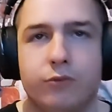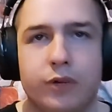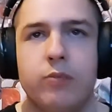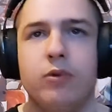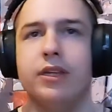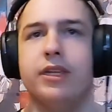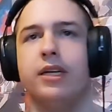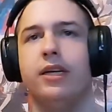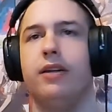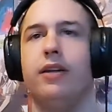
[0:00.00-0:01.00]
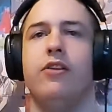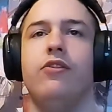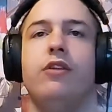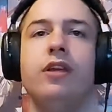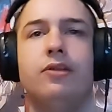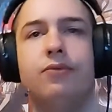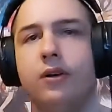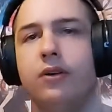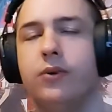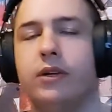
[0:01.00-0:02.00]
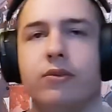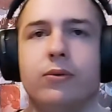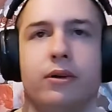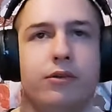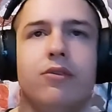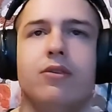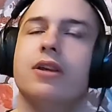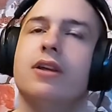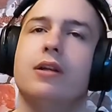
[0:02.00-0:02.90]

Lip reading: reliable and kind, energetic and fun, quiet and wise.